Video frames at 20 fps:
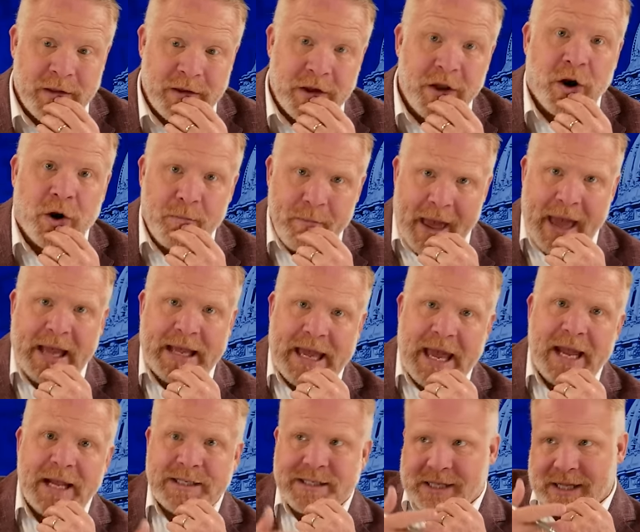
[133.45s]
you know, Matt
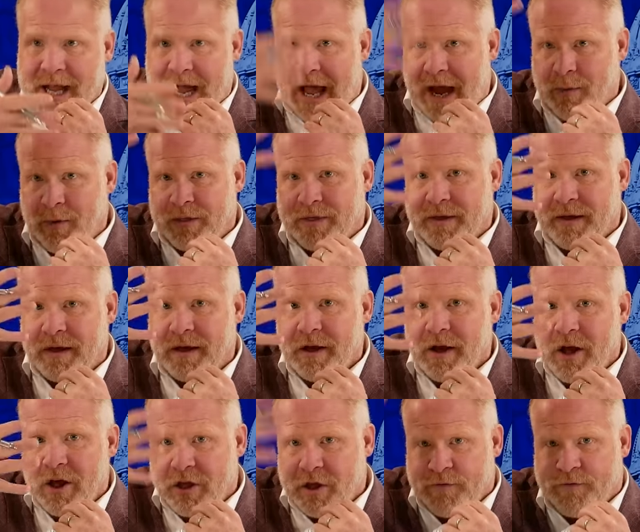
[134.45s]
Gaetz, the guy with
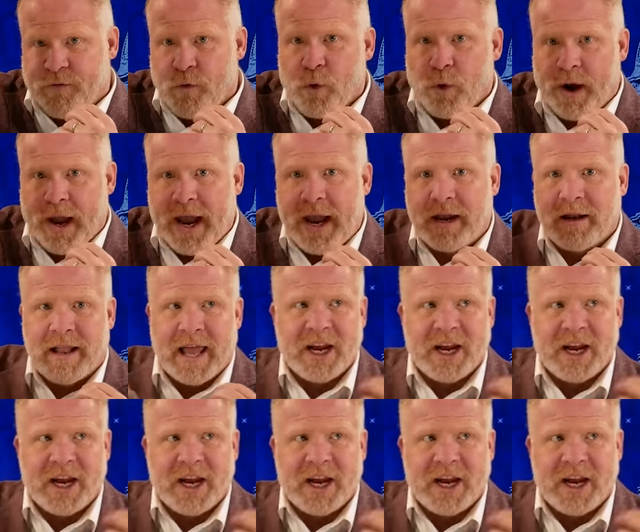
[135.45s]
the forehead